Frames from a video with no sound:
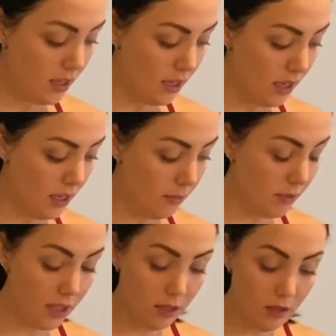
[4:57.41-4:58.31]
And I'm
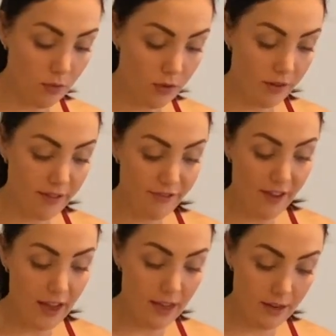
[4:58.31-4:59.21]
gonna lower the
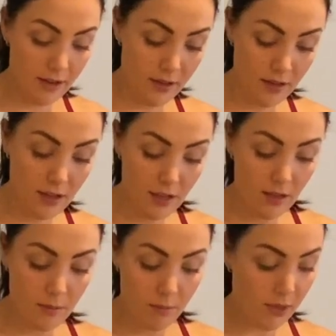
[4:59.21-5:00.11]
fan
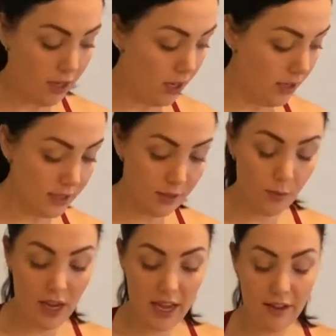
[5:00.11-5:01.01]
because
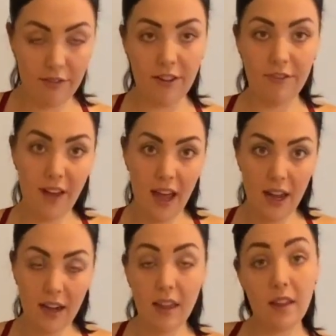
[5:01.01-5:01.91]
we have a
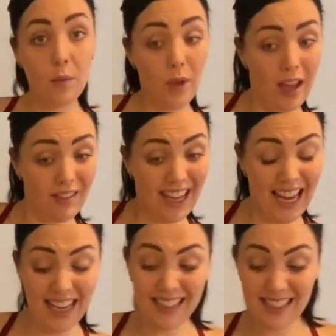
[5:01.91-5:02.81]
fan, and then we have
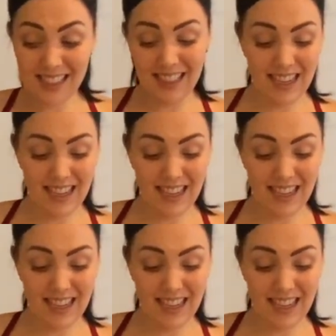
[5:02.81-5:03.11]
kids.